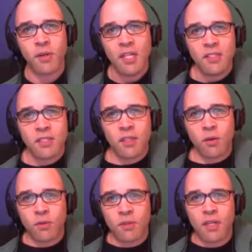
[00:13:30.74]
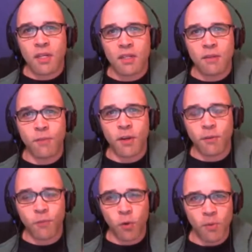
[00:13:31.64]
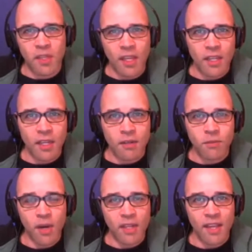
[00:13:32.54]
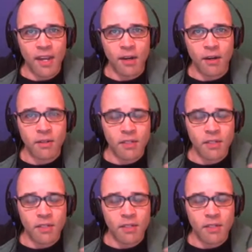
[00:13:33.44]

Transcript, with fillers: So very forward thinking right there.